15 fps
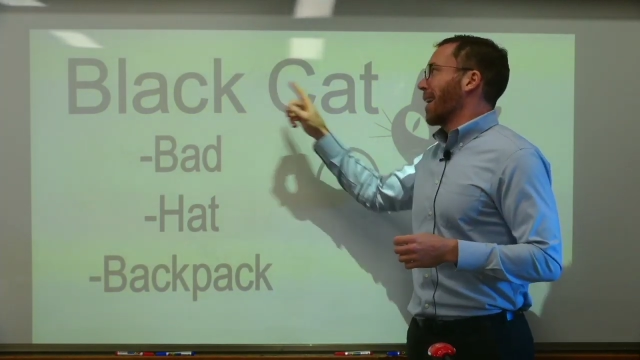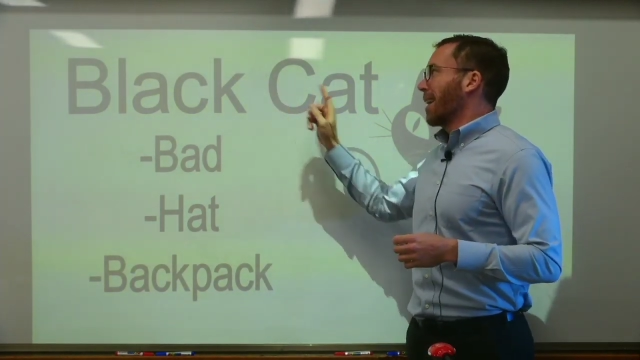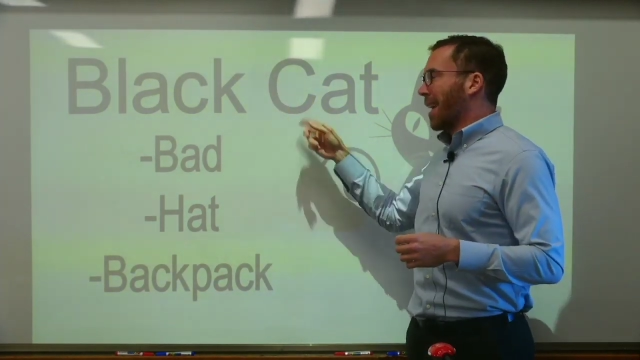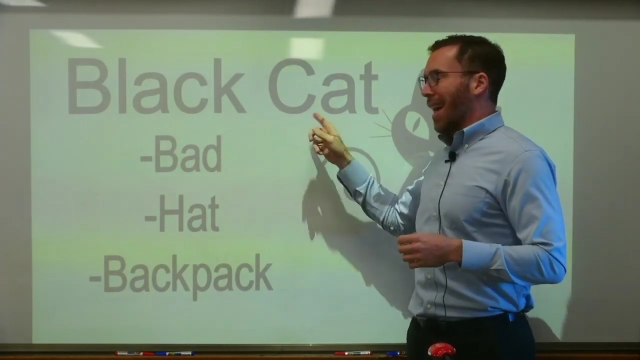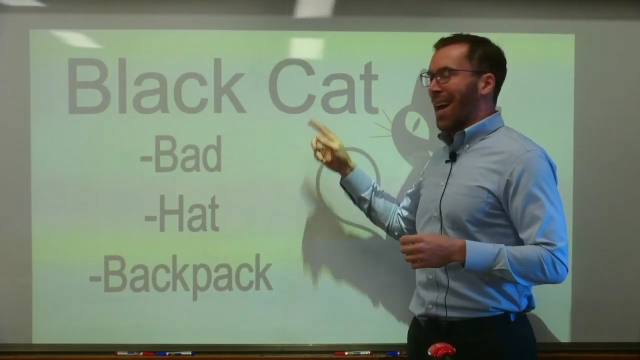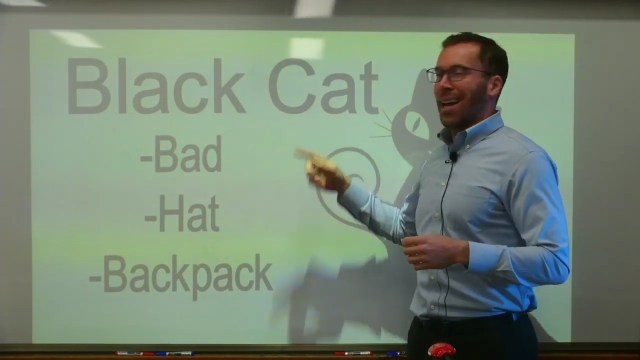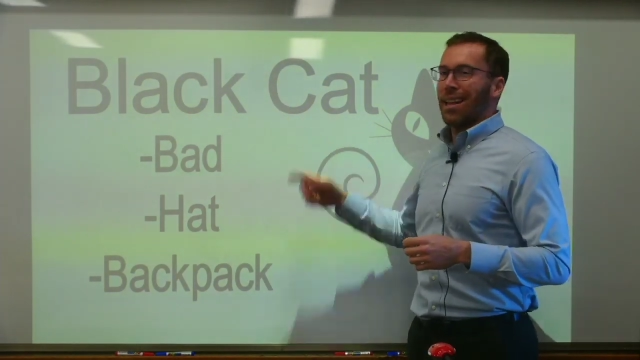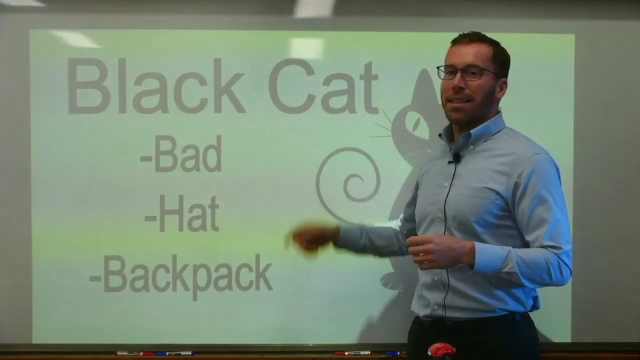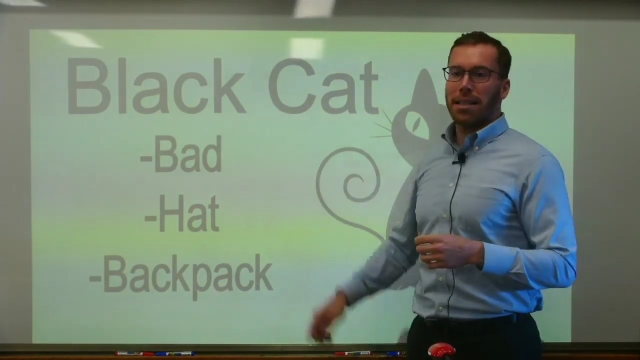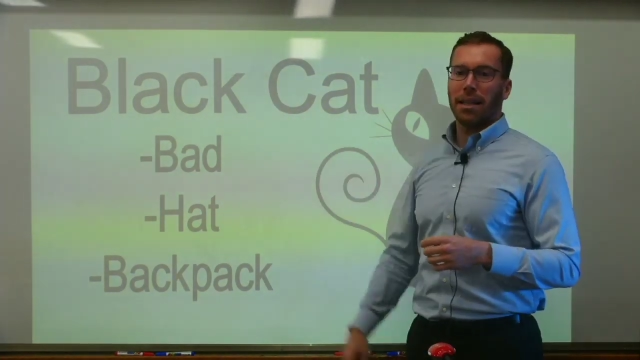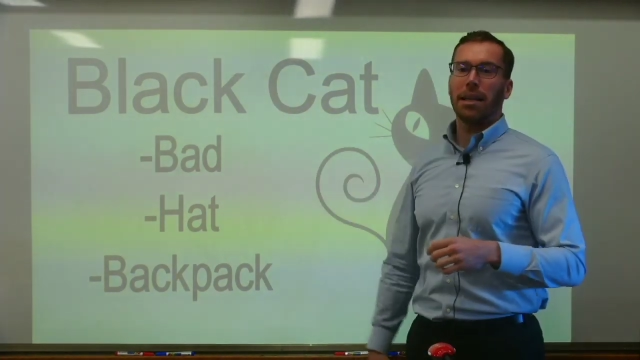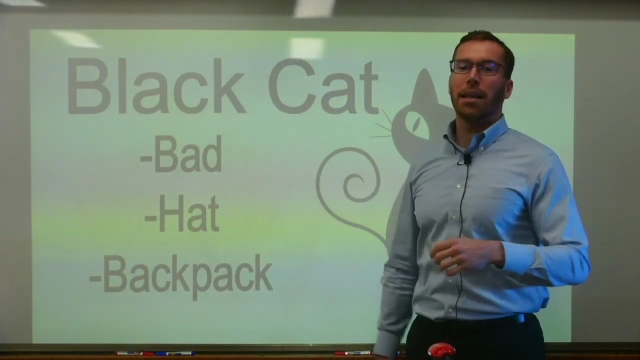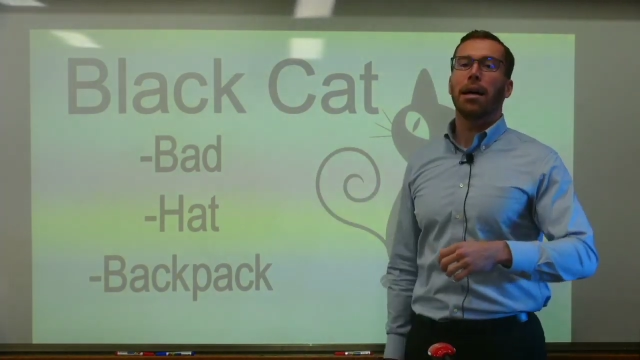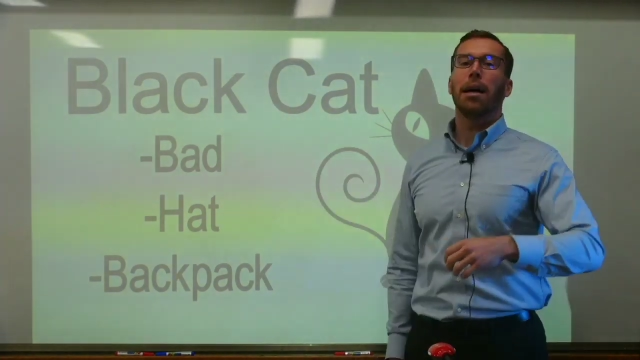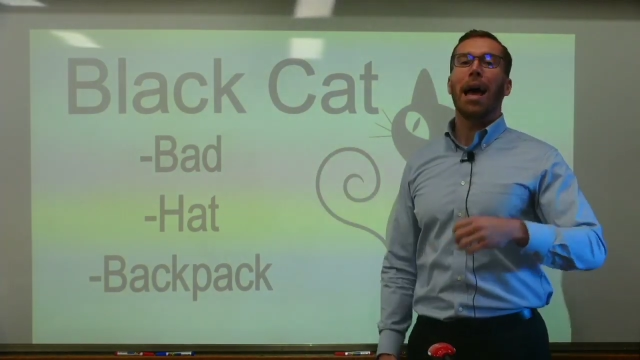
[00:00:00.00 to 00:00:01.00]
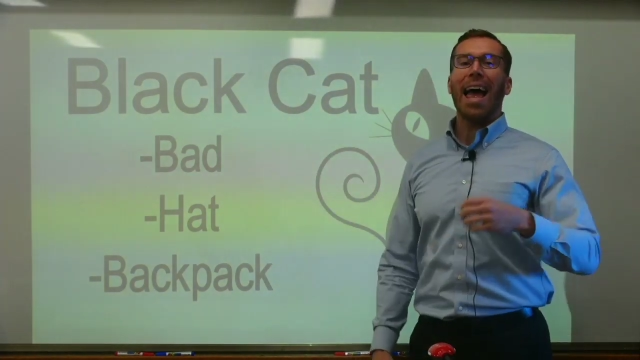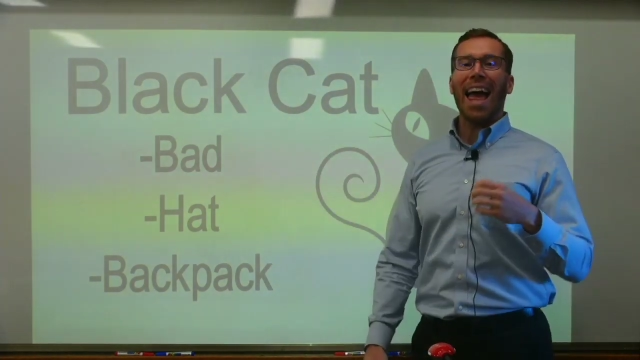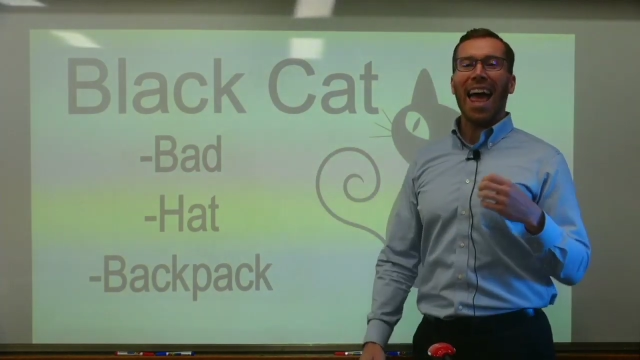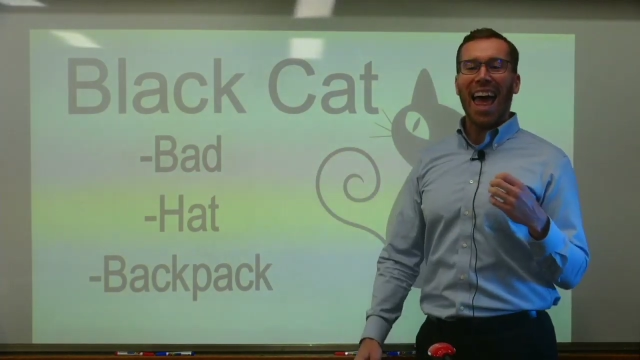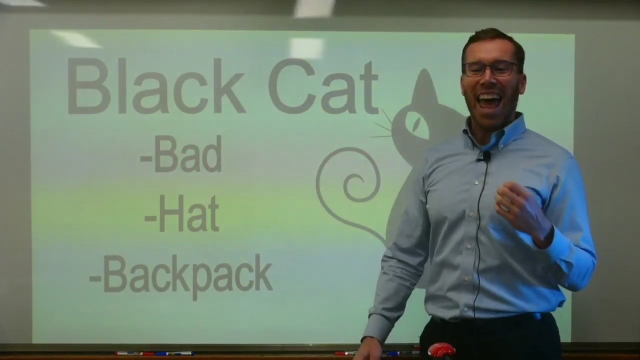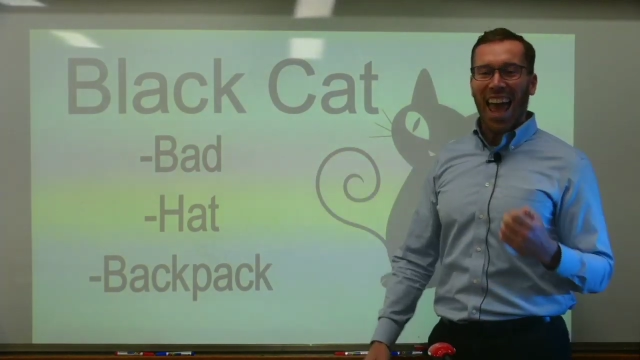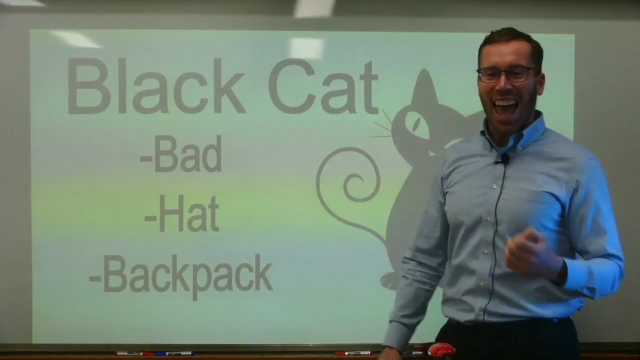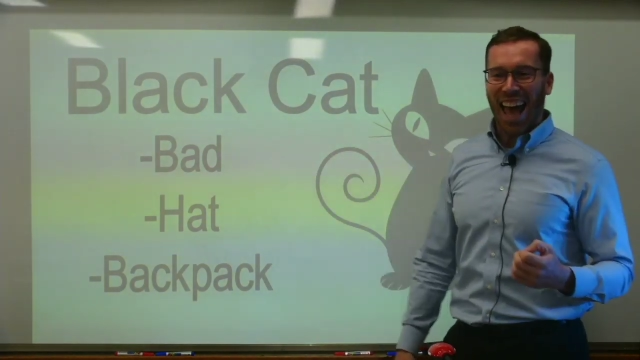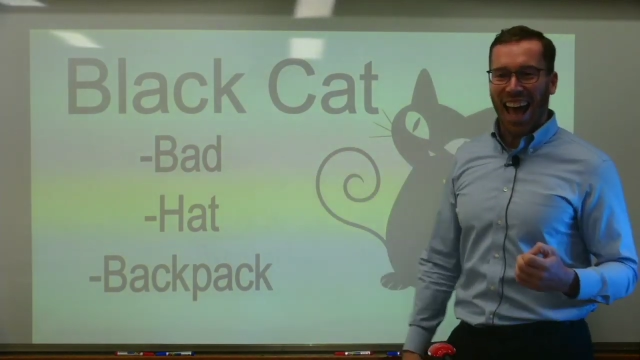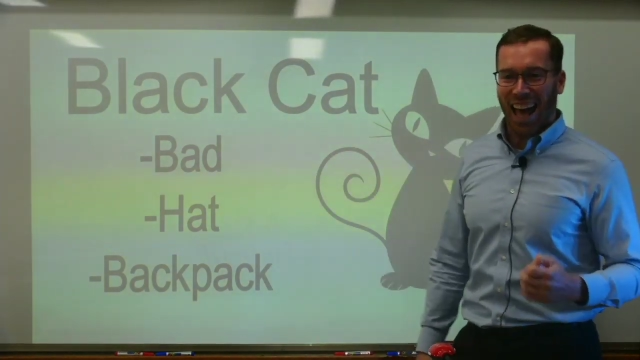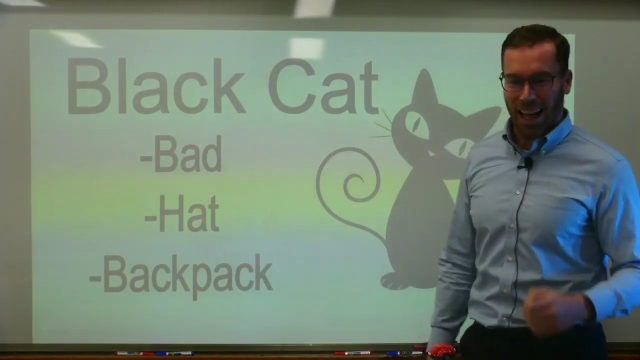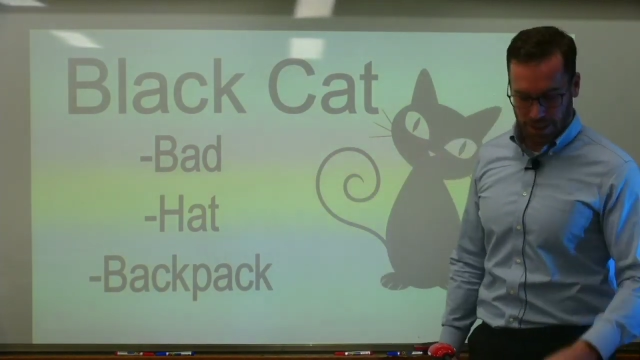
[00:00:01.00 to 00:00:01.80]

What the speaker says: cat. Ah.